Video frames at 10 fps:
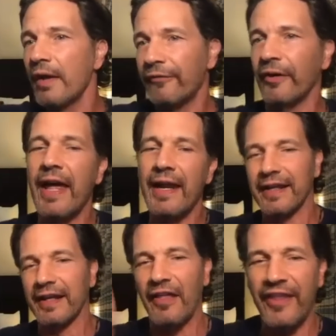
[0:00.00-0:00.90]

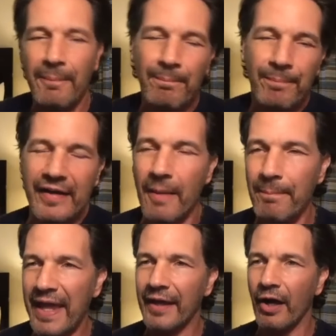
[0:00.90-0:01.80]
frenetic, and I think it ended up
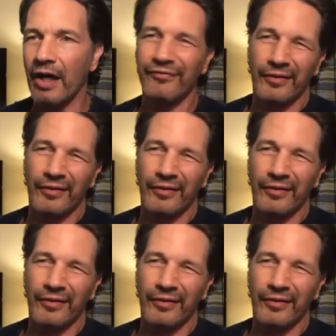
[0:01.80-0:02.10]
paying off.